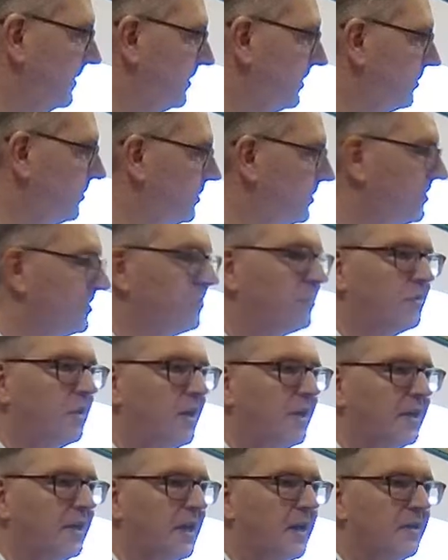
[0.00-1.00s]
that are just
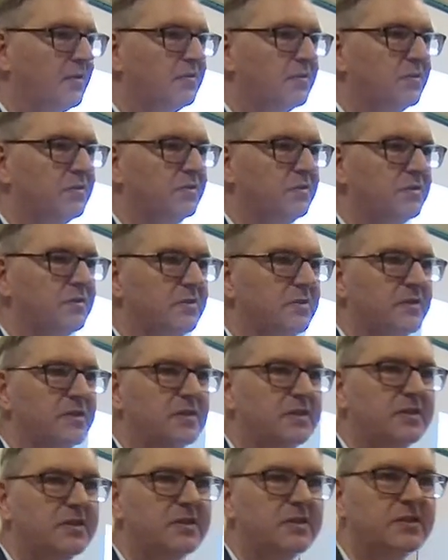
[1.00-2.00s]
crying out
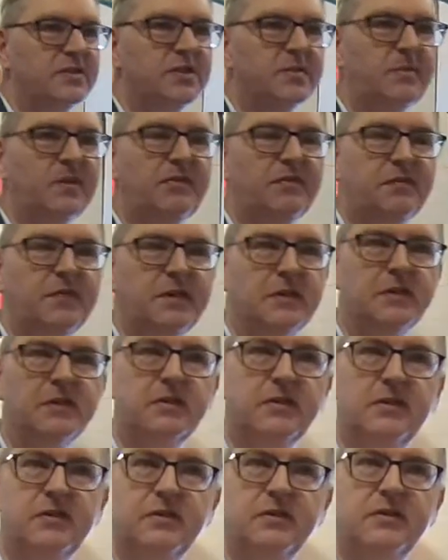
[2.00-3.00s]
to be
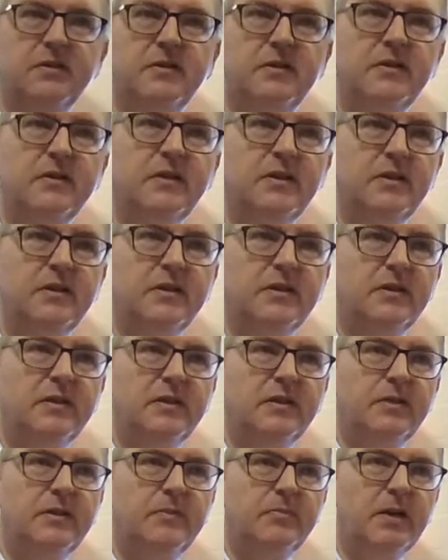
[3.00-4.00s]
filled
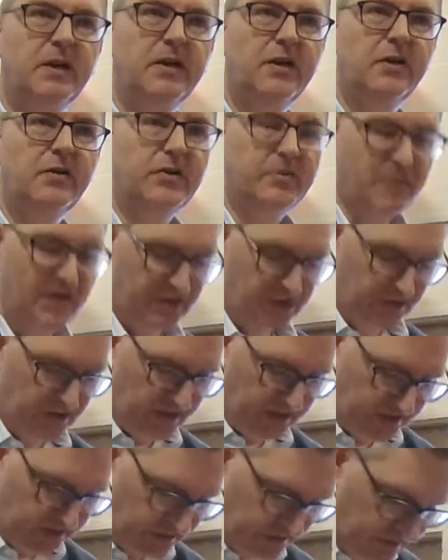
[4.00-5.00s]
by our
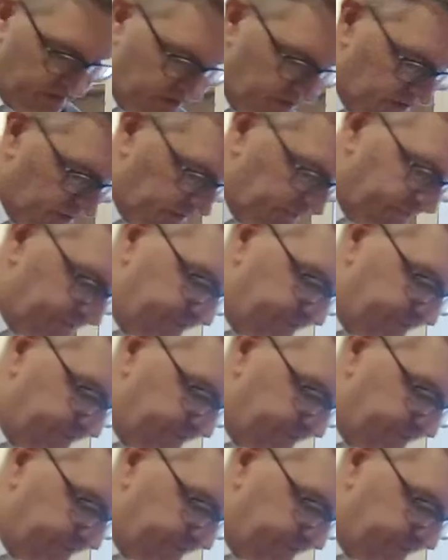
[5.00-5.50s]
imaginations.